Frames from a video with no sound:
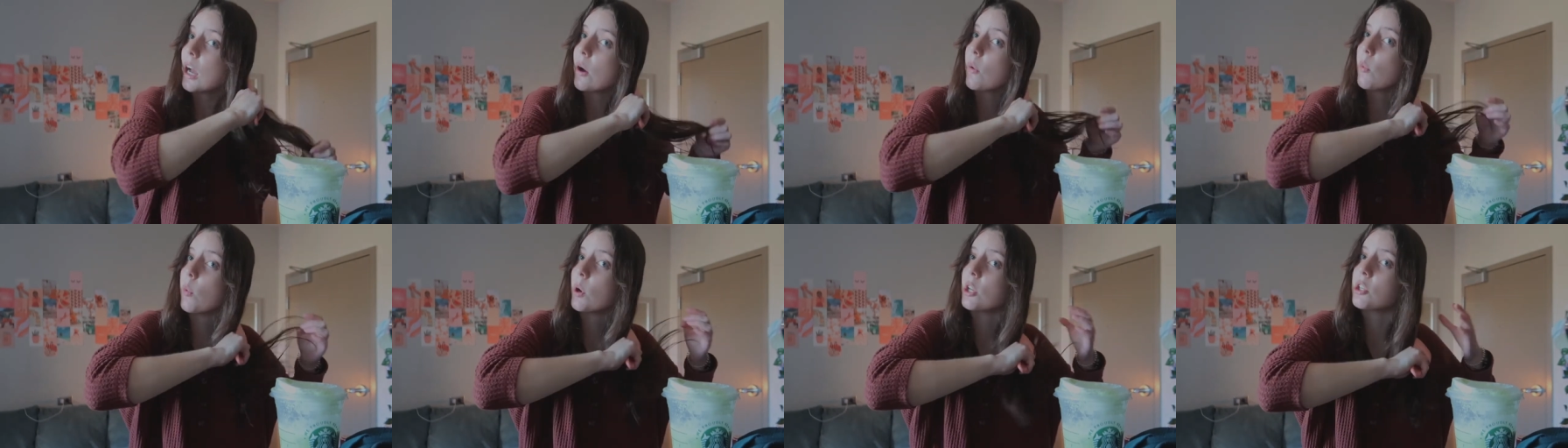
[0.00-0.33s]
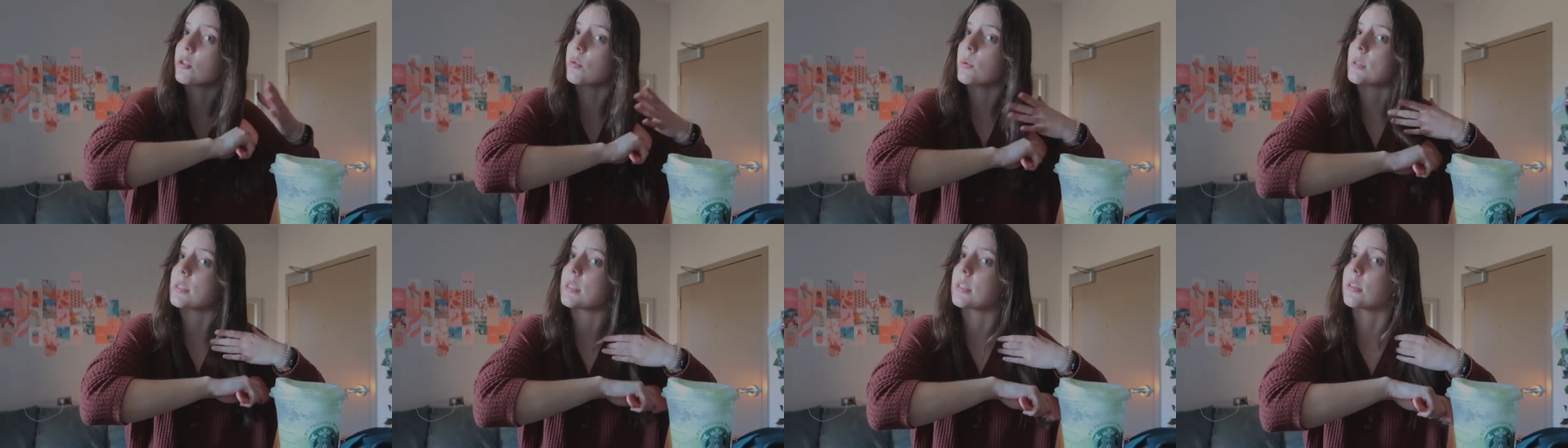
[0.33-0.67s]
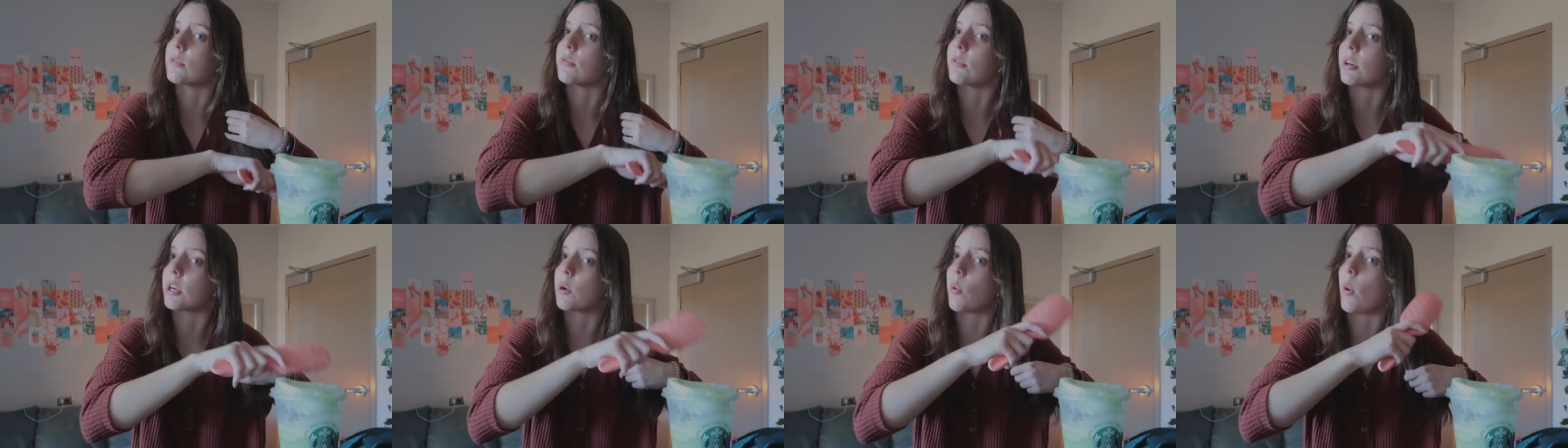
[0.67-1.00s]
which was the
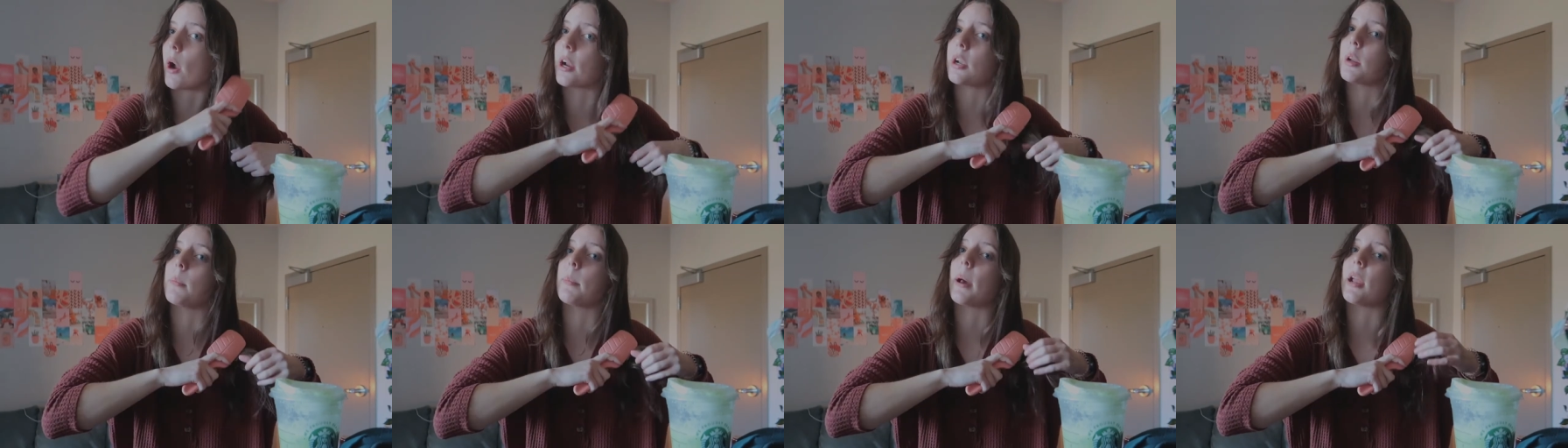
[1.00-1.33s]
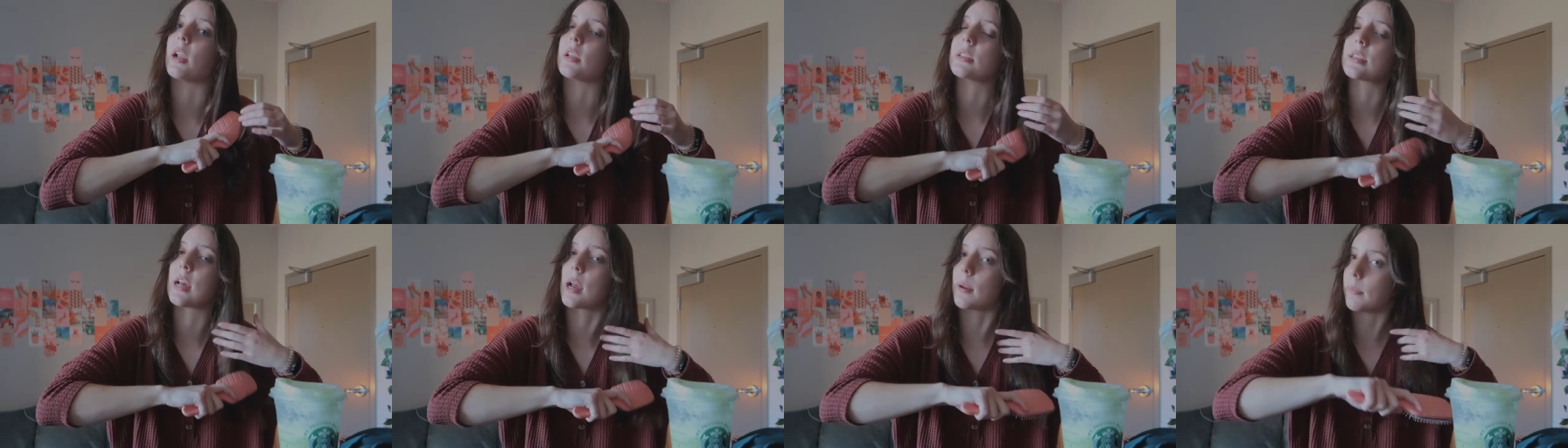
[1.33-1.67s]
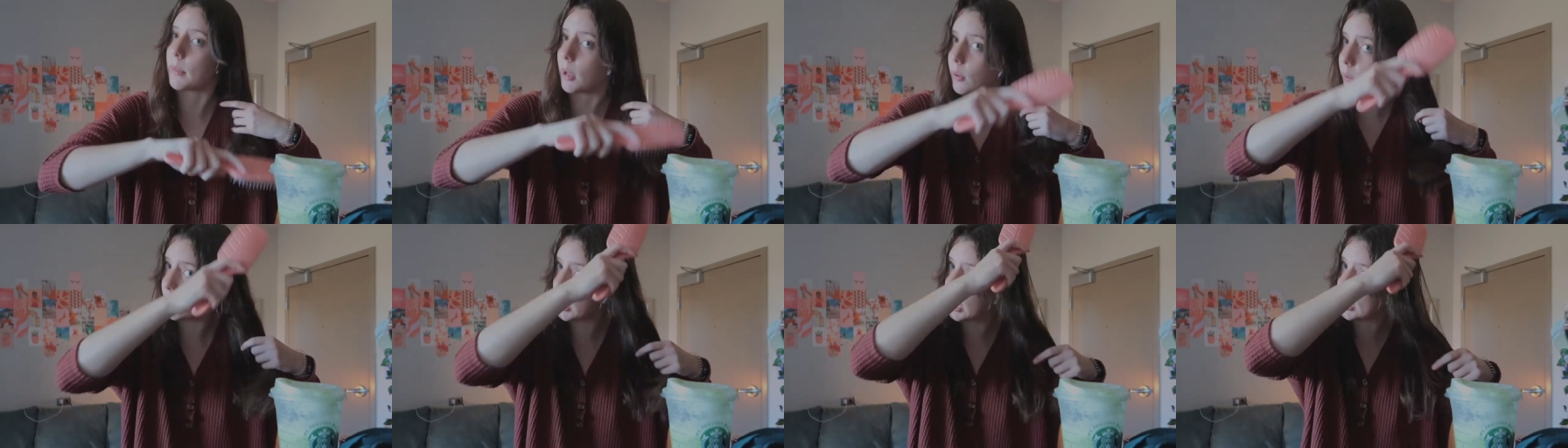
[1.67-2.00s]
required amount of time
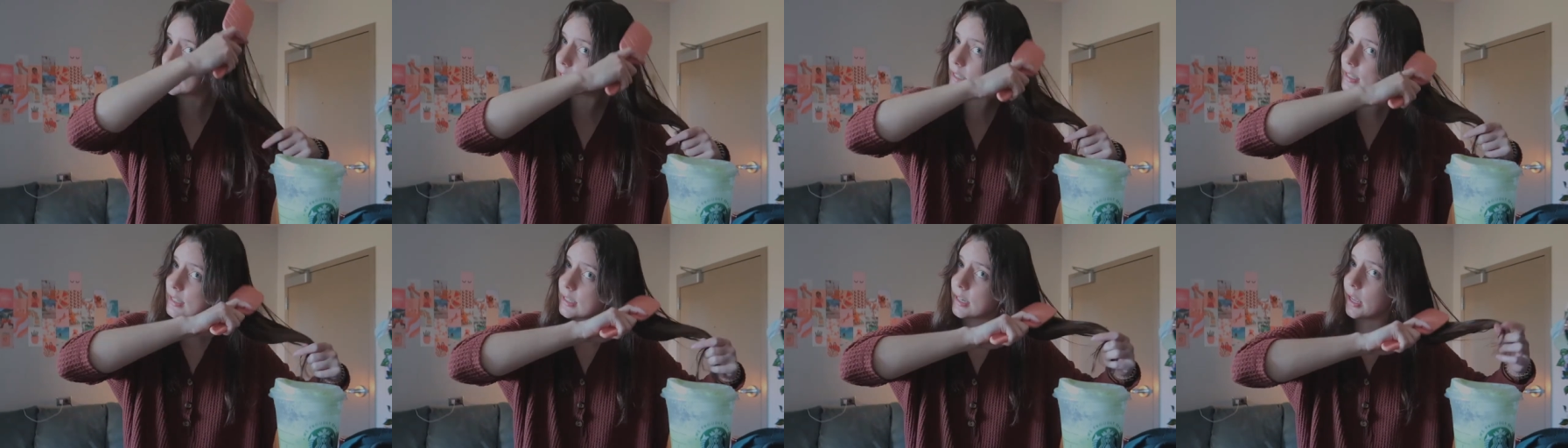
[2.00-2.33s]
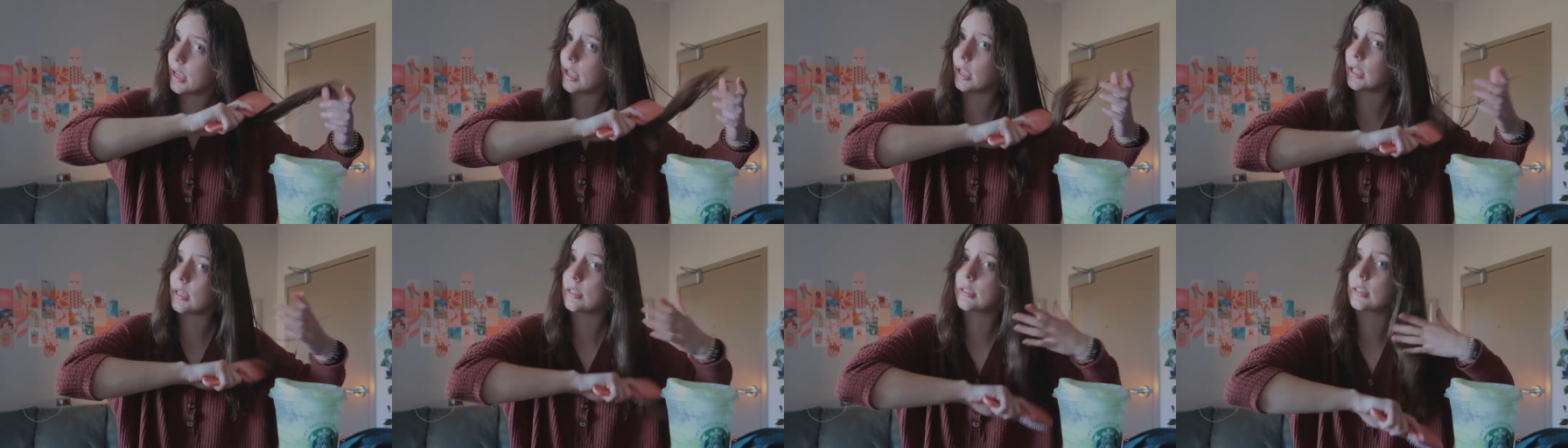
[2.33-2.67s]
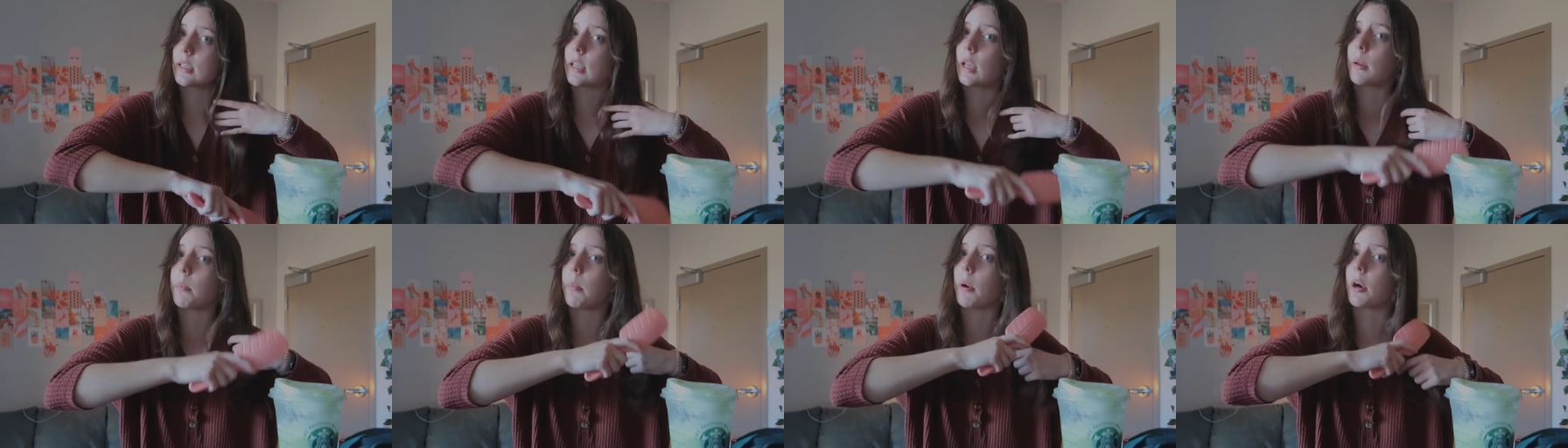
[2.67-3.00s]
that we had to stay to
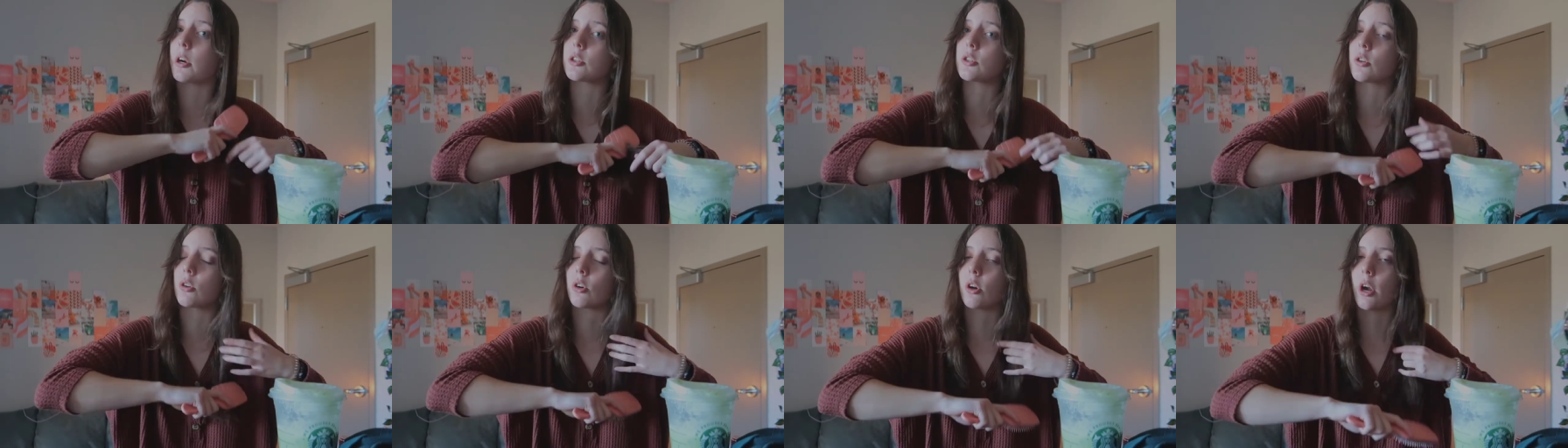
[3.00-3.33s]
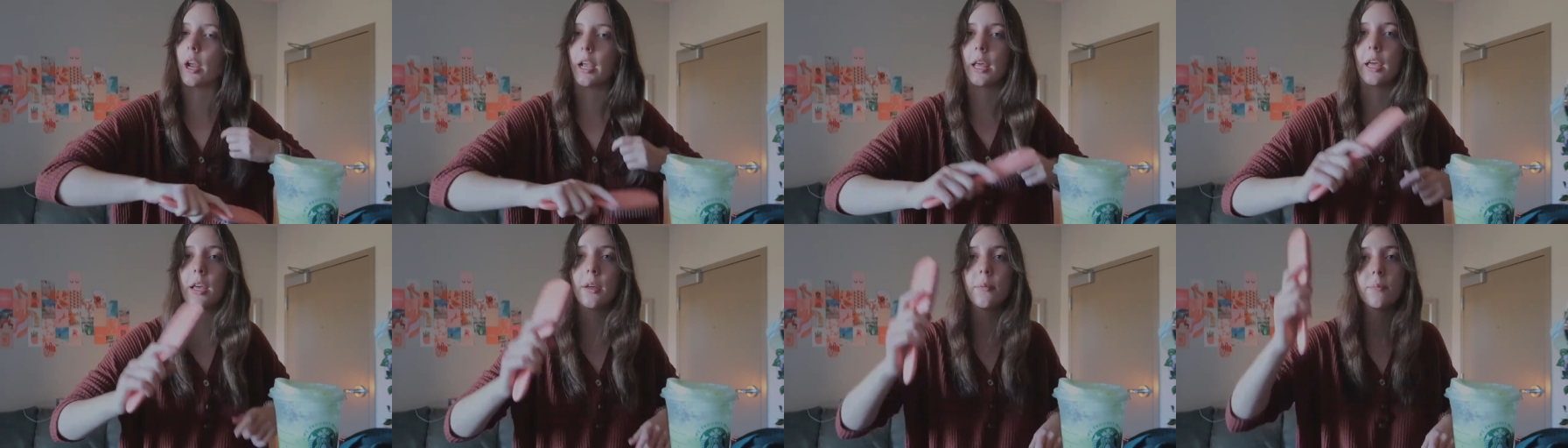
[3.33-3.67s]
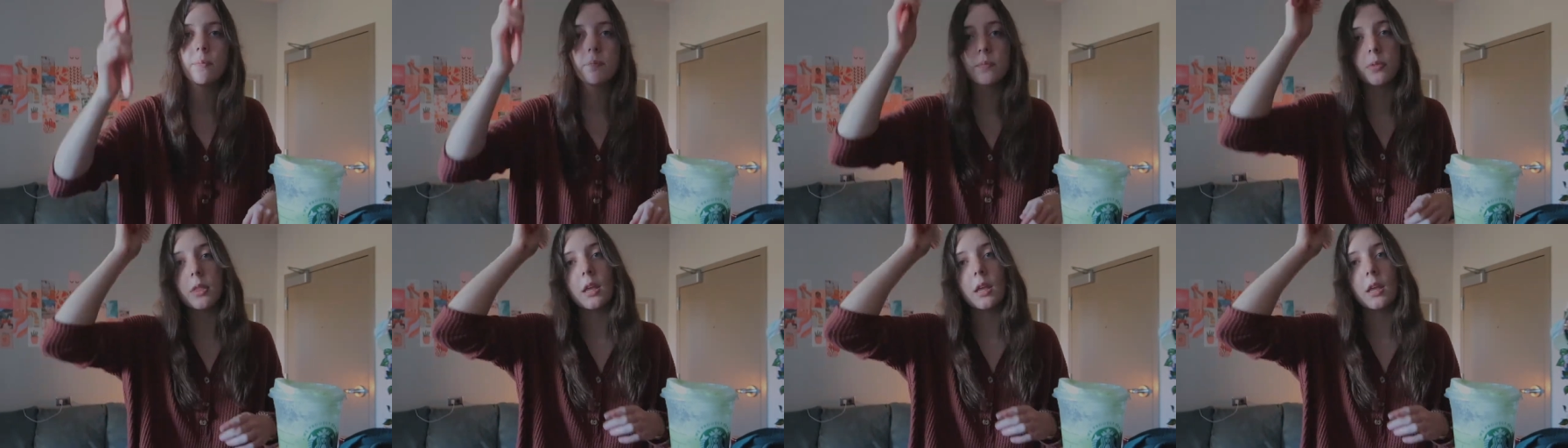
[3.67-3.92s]
get partial credit.